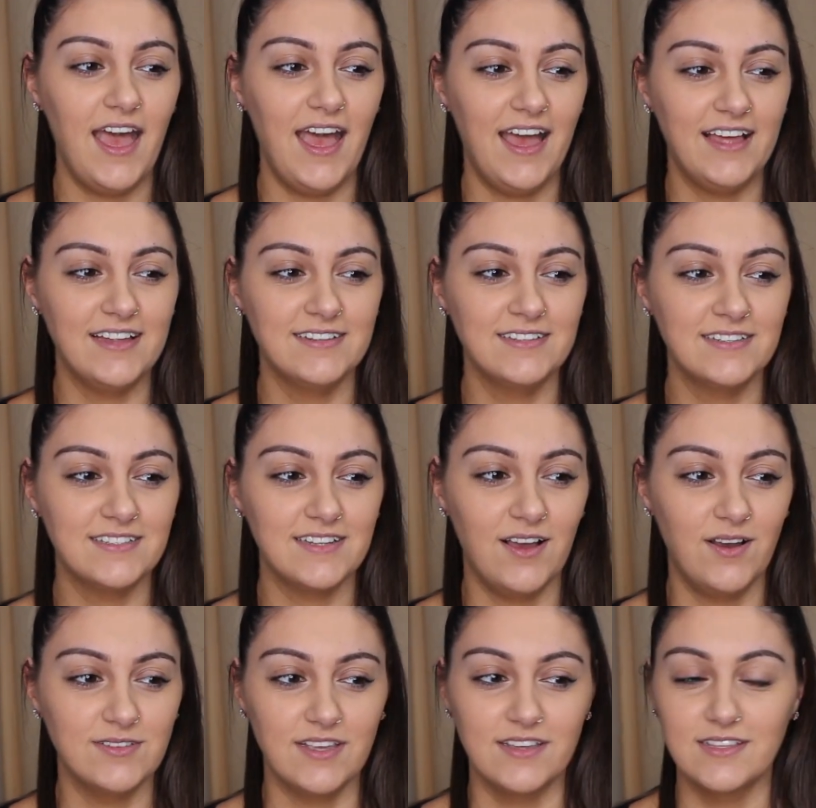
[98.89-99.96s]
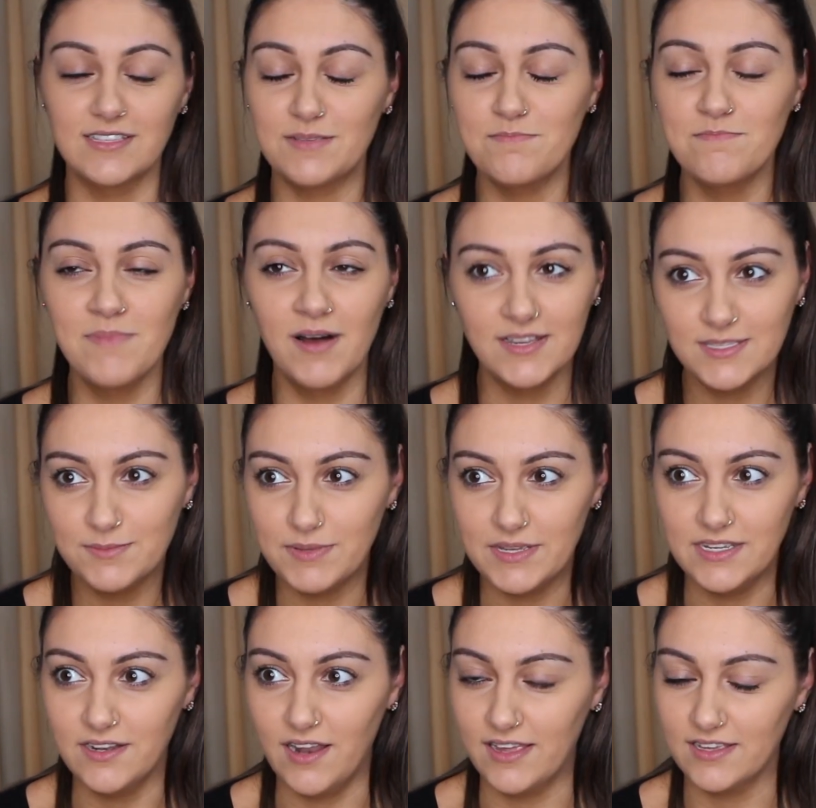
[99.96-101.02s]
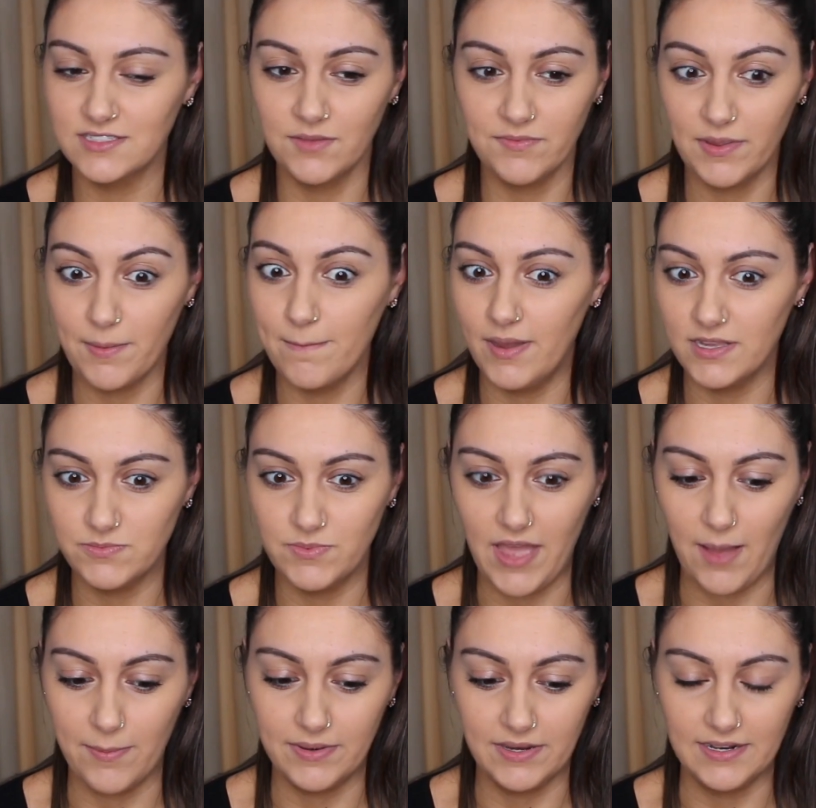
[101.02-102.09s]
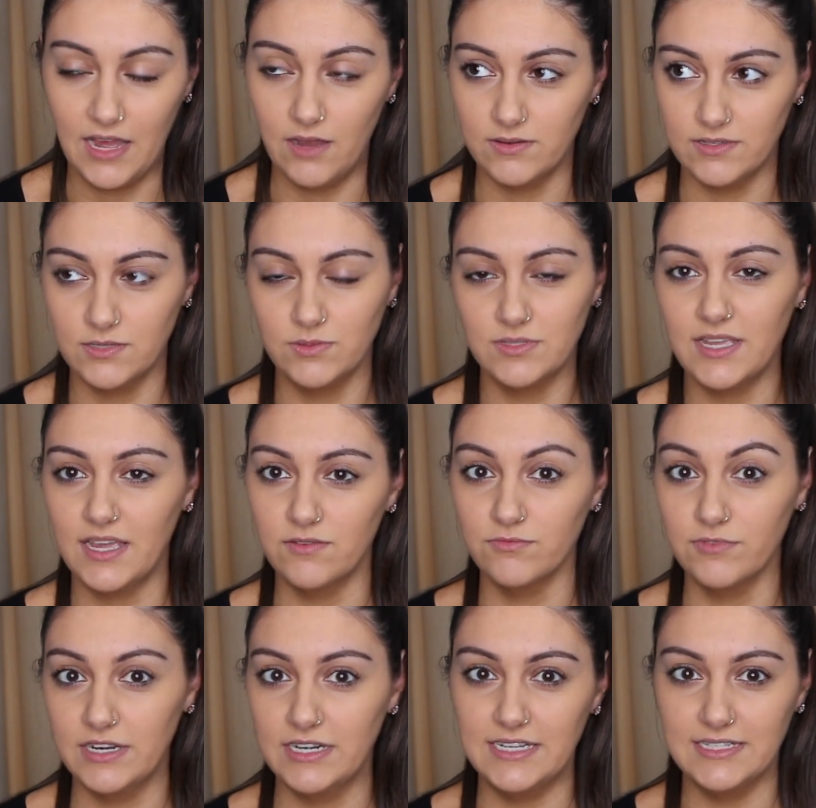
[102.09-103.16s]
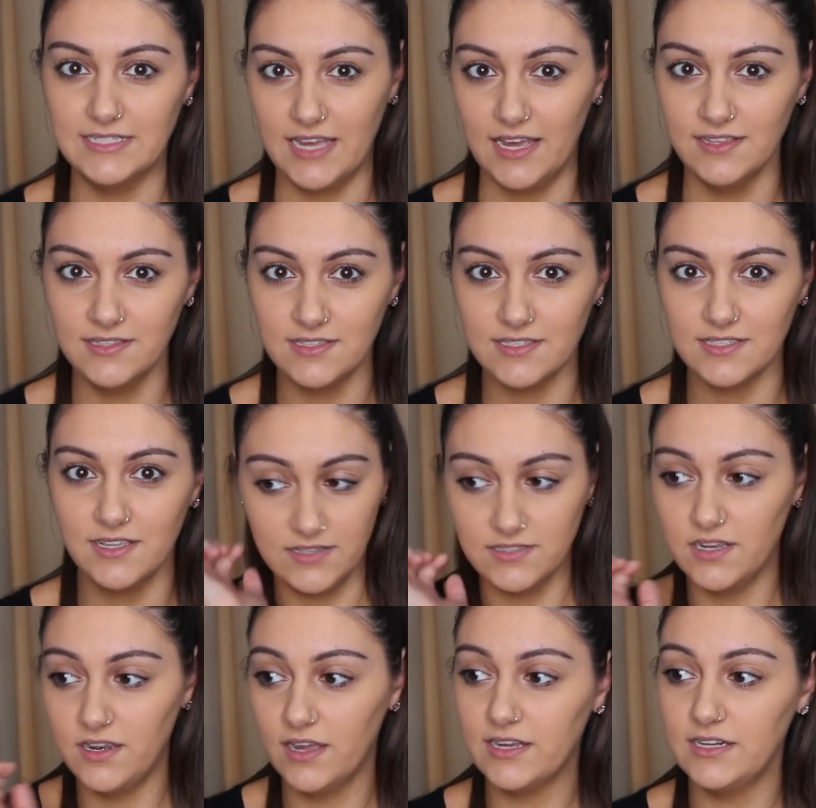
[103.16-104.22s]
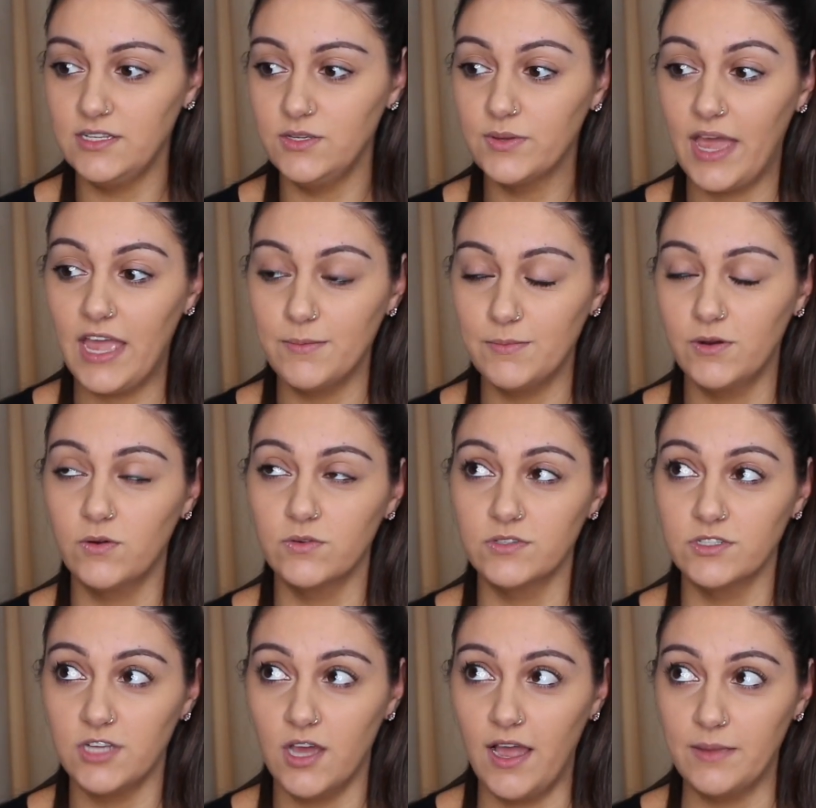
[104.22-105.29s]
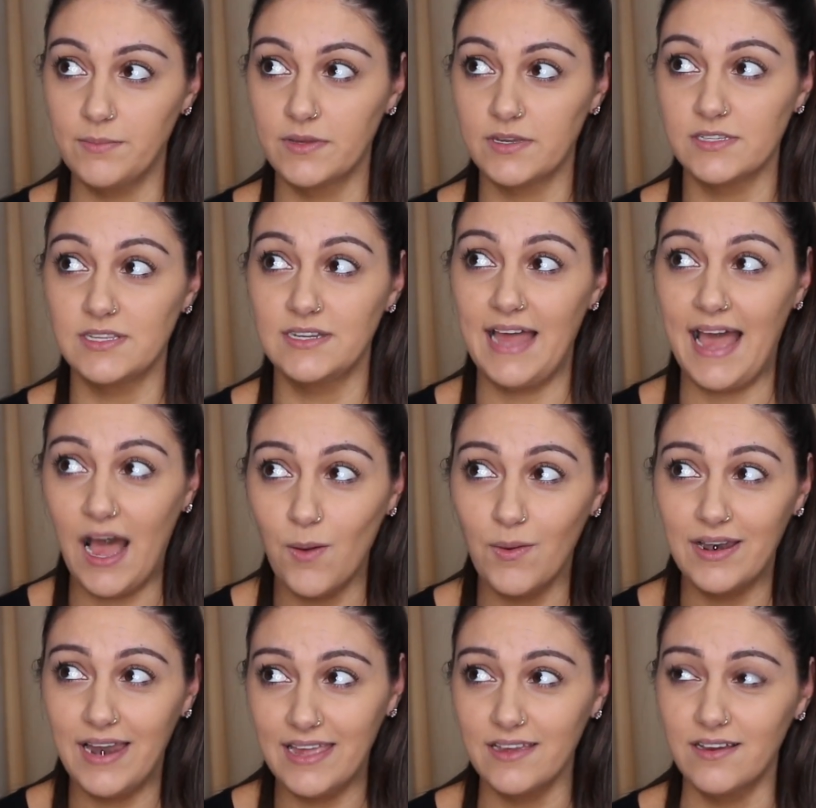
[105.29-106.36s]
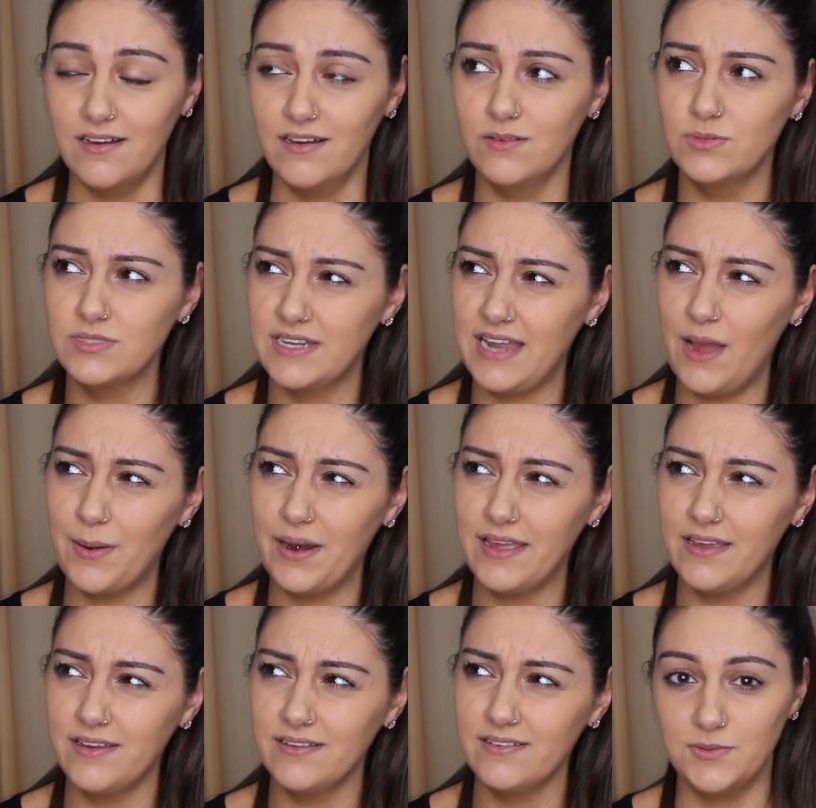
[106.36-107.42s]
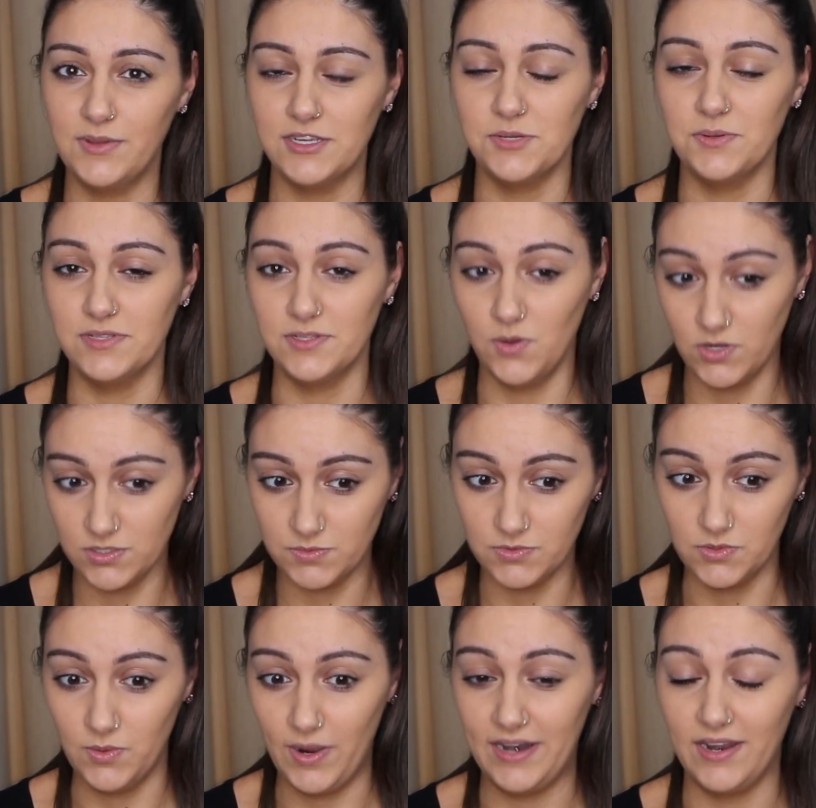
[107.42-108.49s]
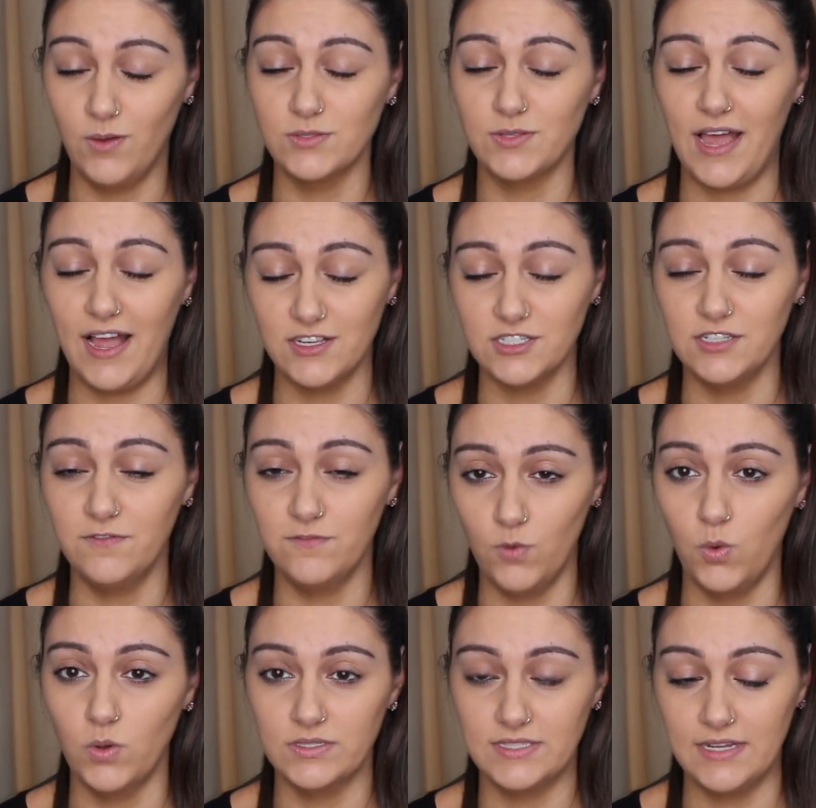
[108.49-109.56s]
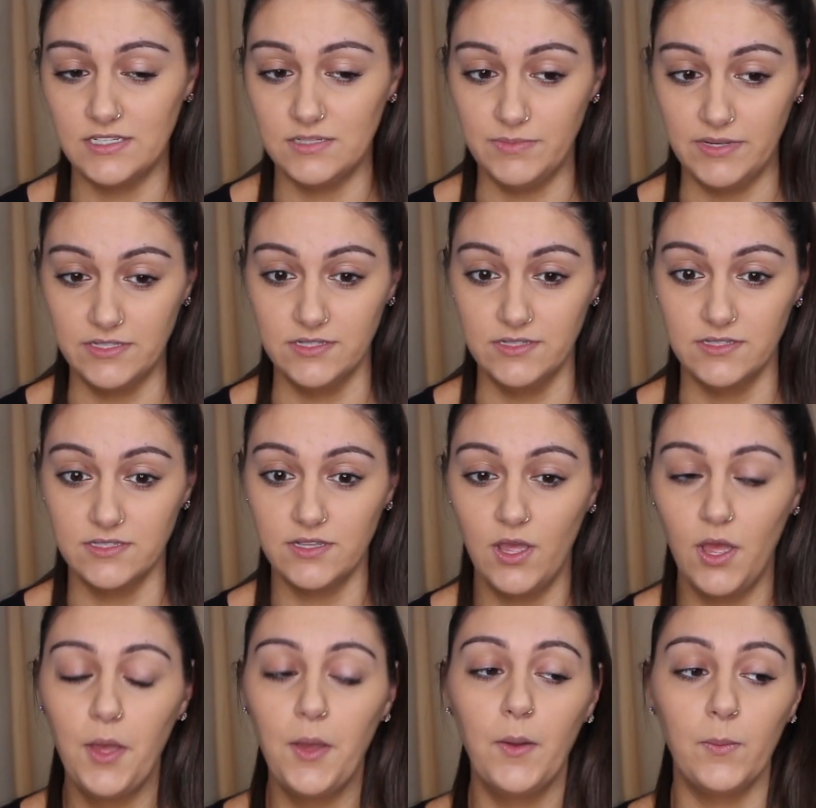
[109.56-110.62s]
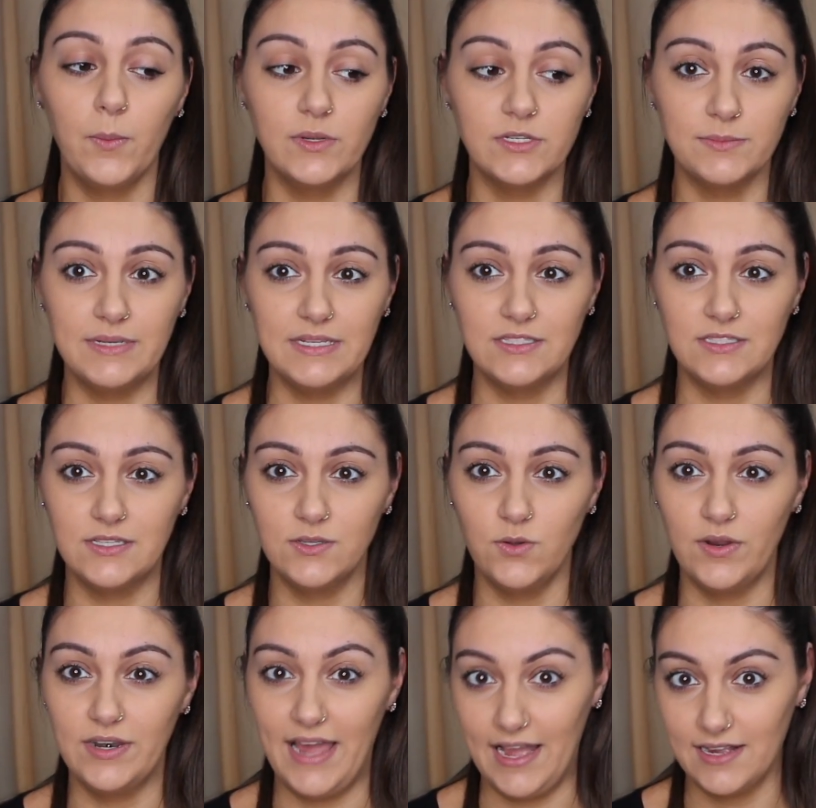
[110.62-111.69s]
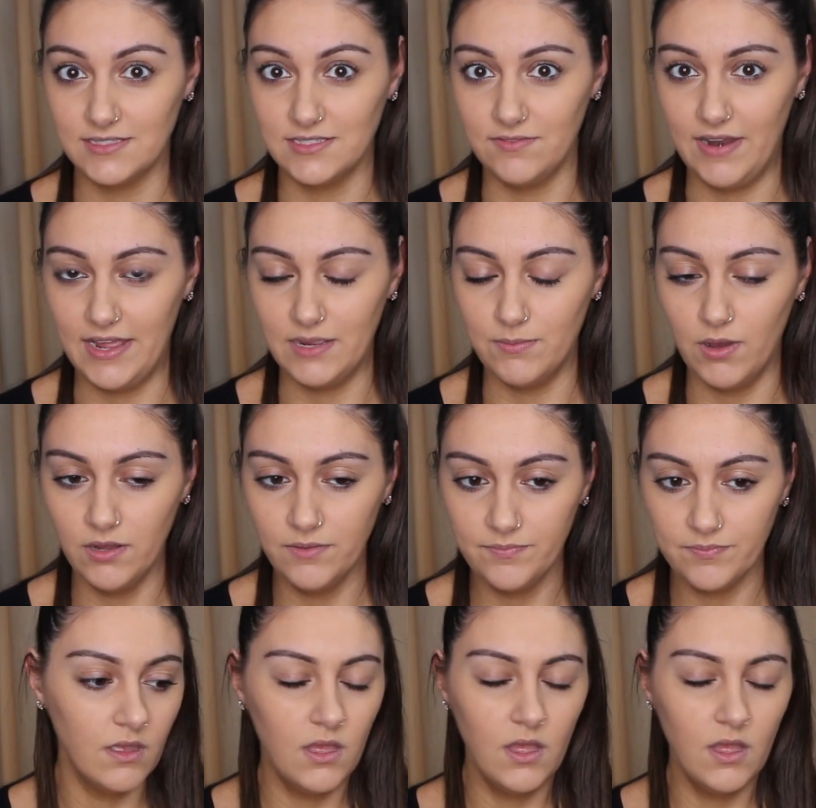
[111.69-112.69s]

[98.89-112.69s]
And I was like, this must be like something must be happening now because it was getting really intense. So luckily you came on time because an hour later, was an hour later? We actually went to the hospital and I was actually four centimeters, which means you're in active labor.